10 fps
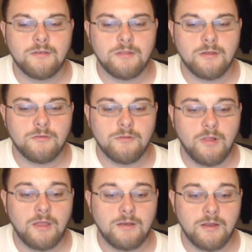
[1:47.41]
and there's
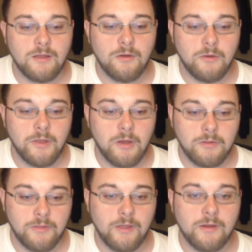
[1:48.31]
lightning going
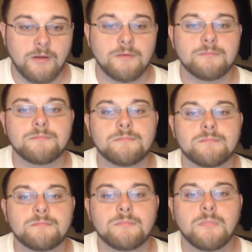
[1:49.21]
on there.
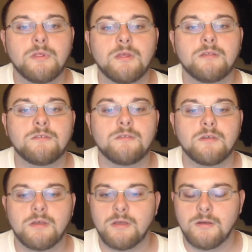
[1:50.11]
Let's
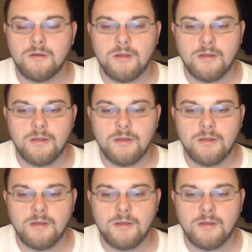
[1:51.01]
see here.